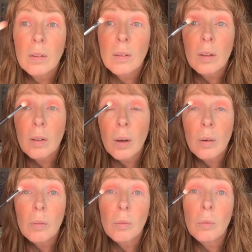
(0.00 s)
that
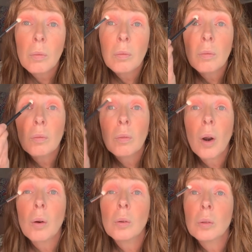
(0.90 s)
got
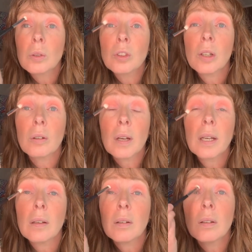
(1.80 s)
rolled or
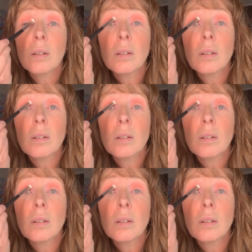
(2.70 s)
generated